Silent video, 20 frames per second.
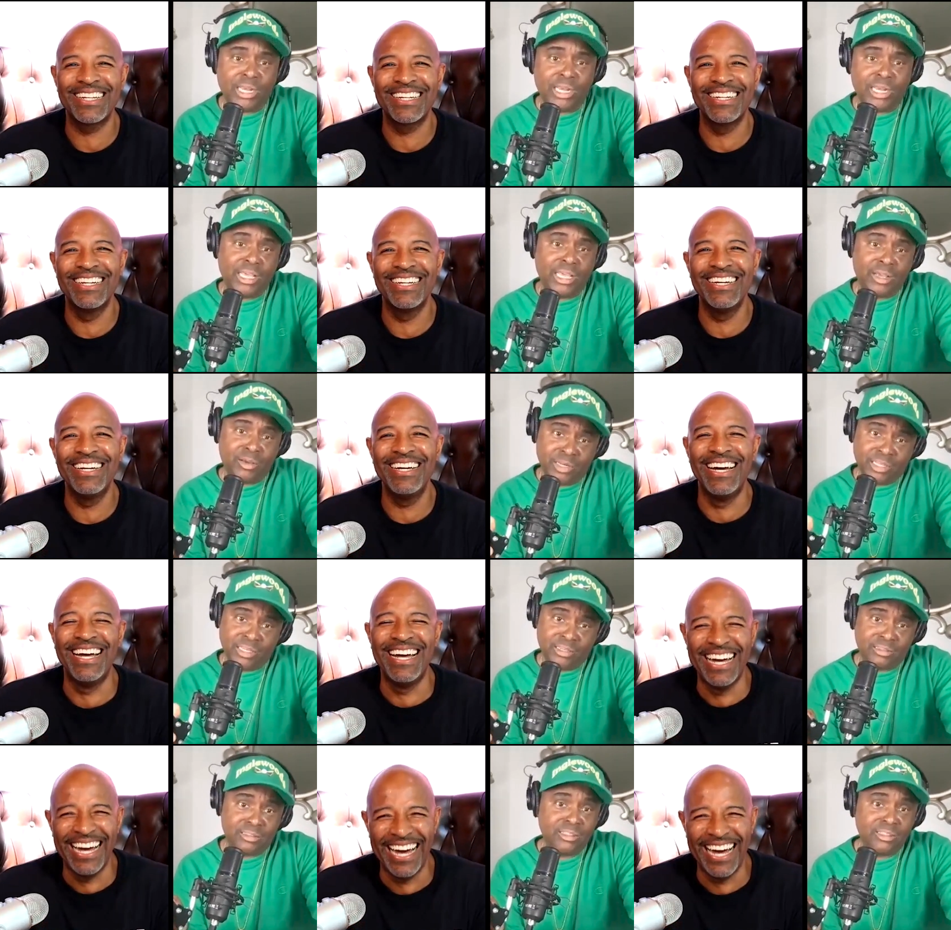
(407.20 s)
Speaker 1: right now,
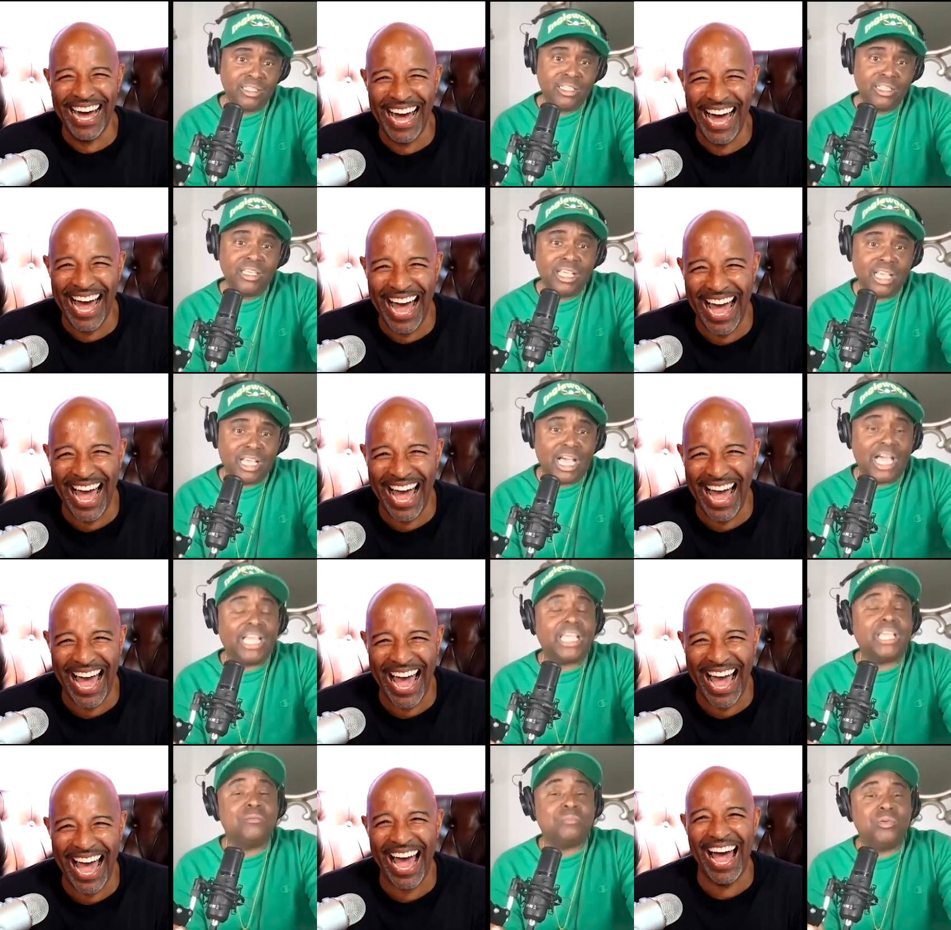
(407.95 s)
nigga.
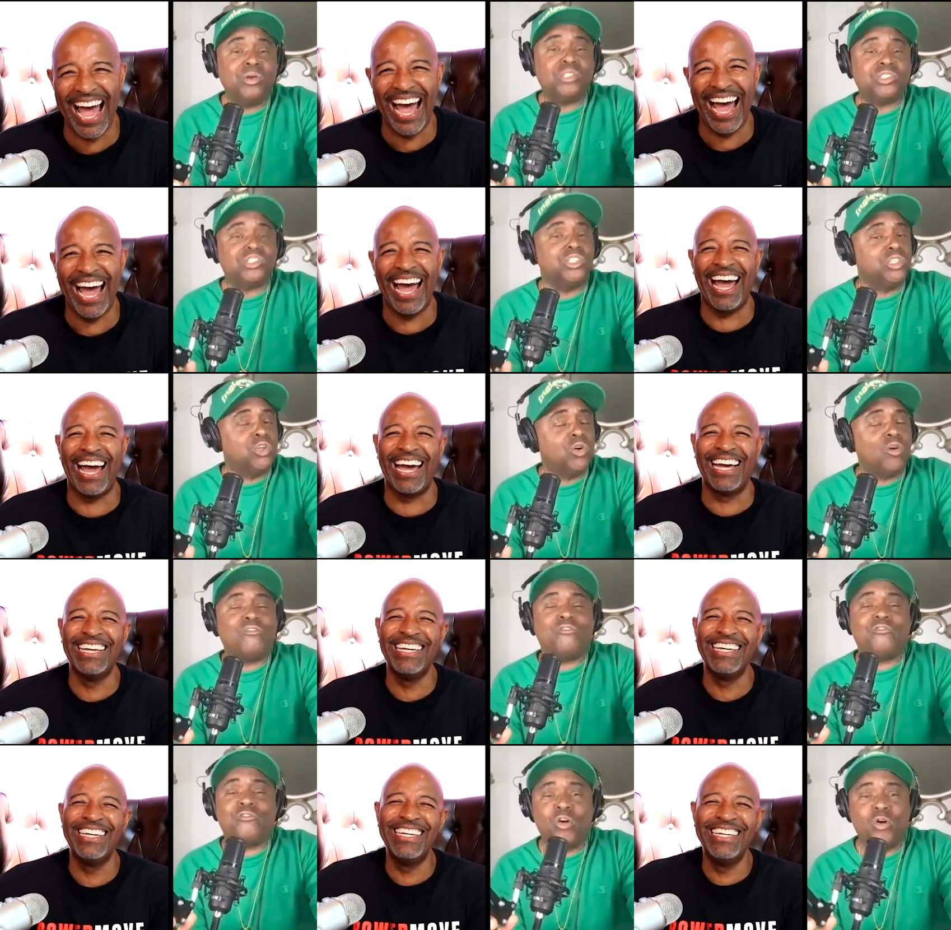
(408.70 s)
I could push
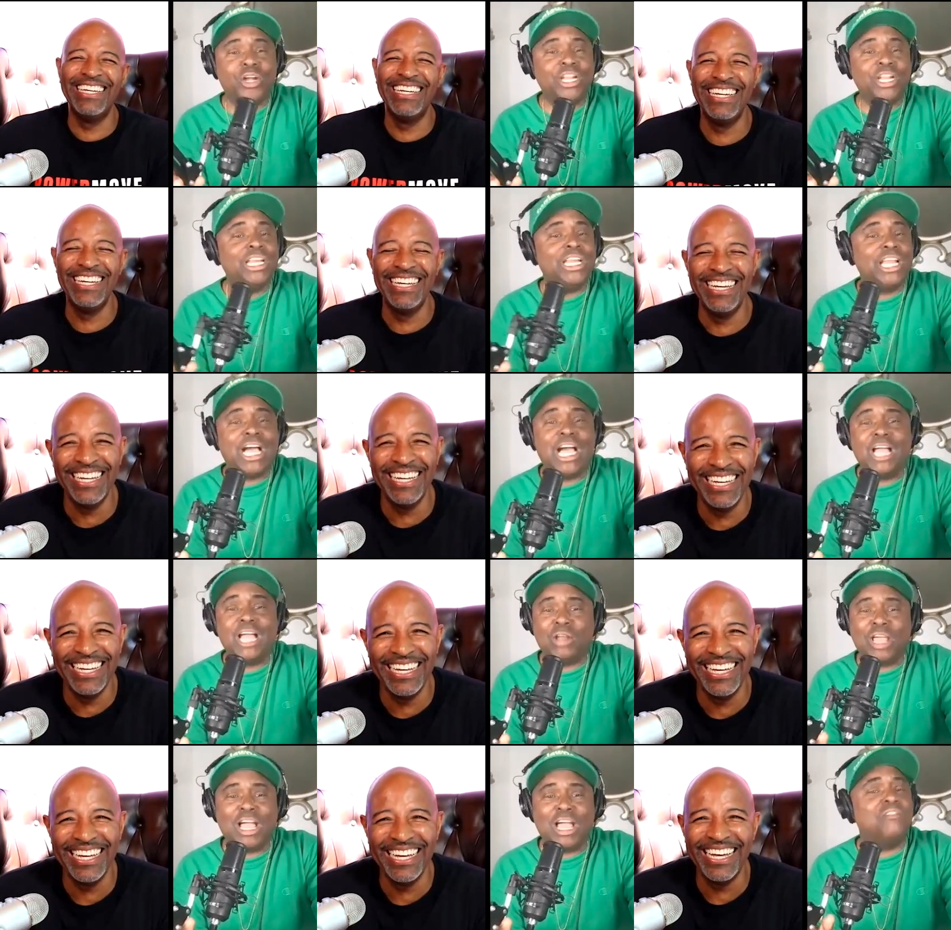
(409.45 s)
your
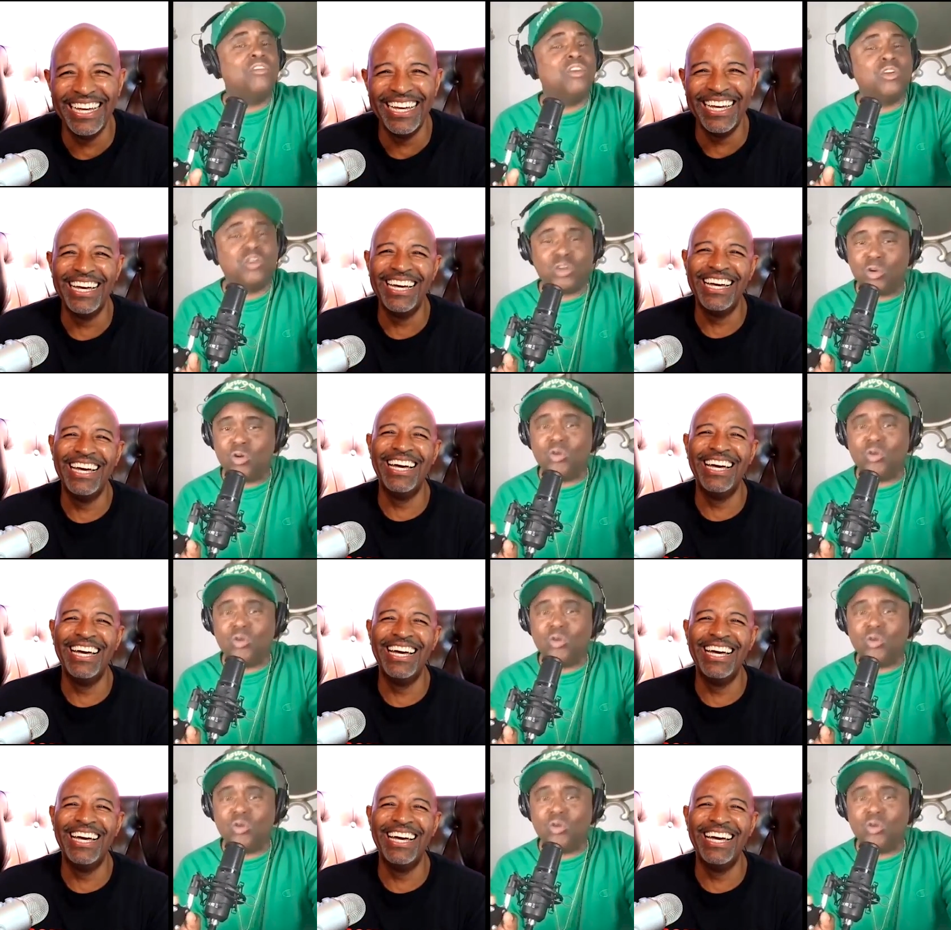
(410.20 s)
49, however,